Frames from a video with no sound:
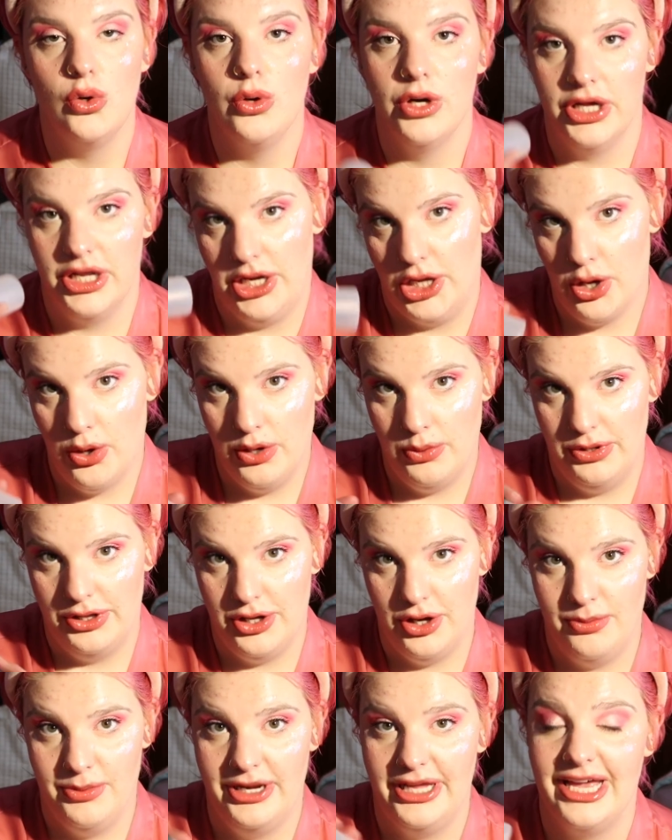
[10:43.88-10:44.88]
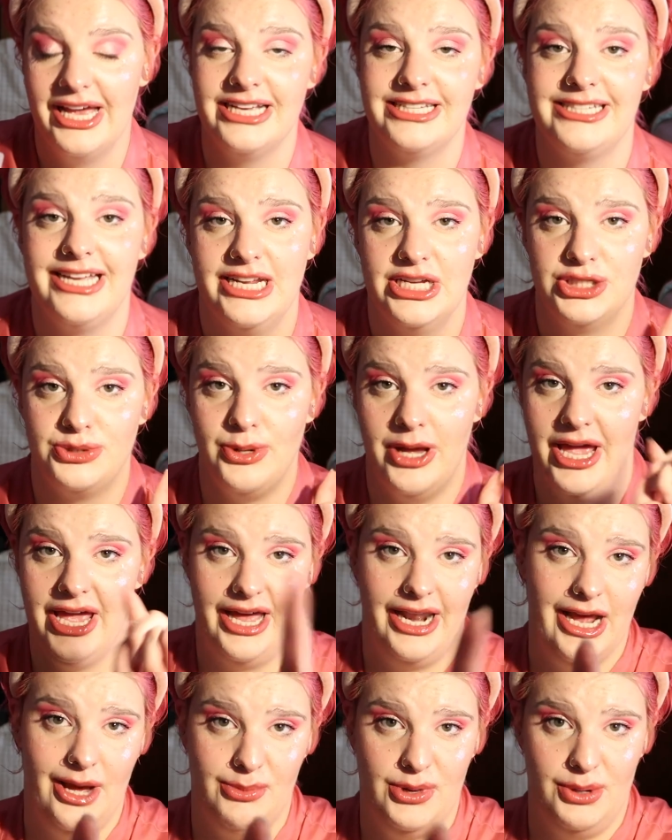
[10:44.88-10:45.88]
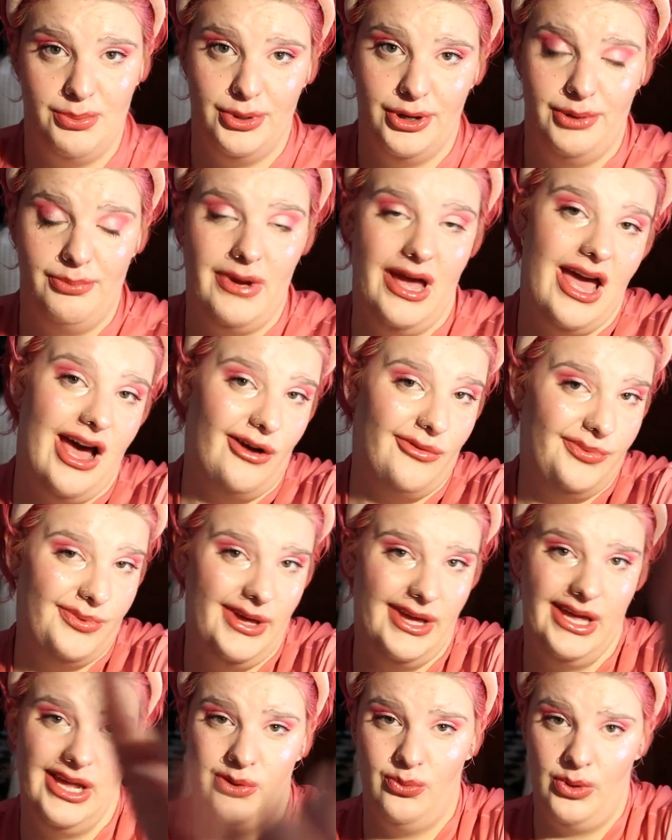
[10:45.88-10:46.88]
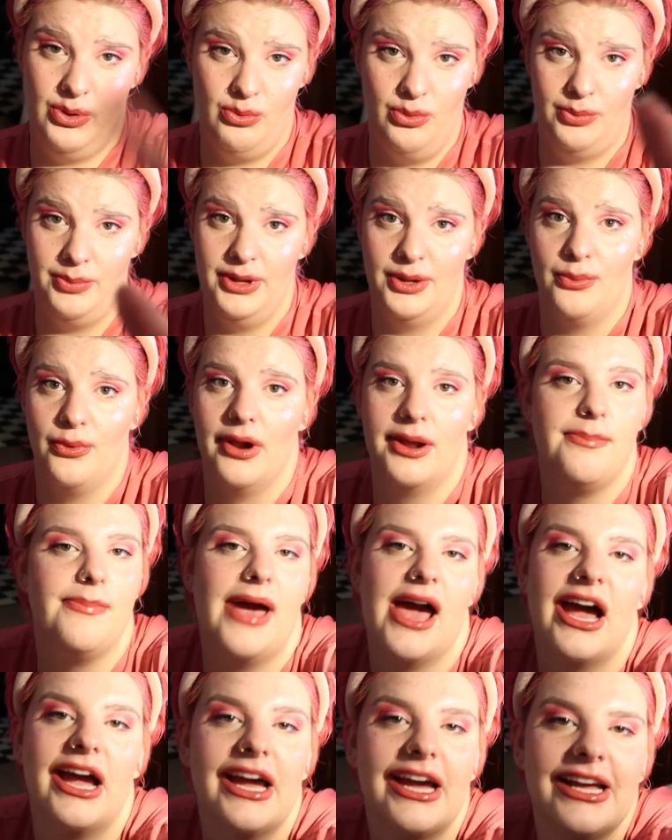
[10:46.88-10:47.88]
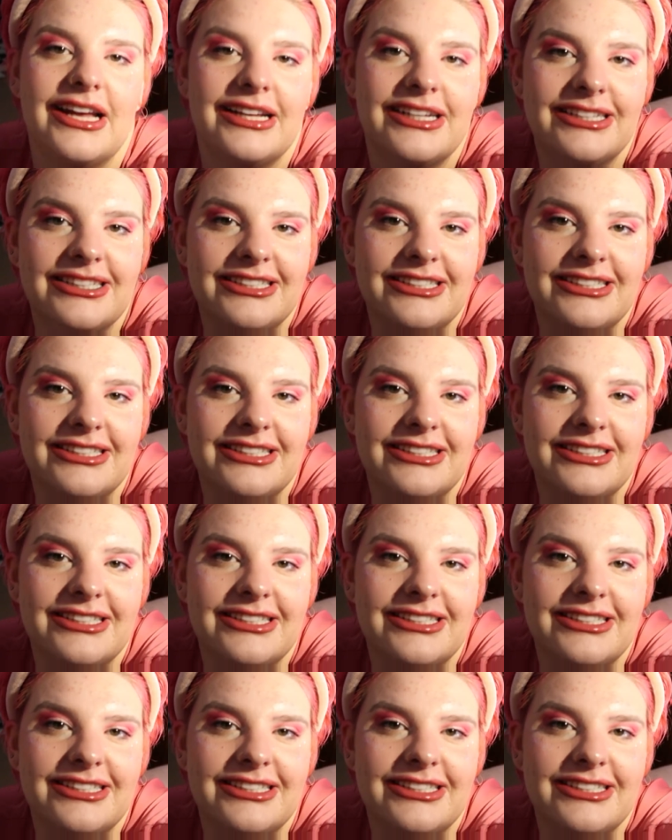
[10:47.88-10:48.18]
We're going to go in with Urban Decay Setting Spray, and I'm going to put on my outfit, and we will be right back.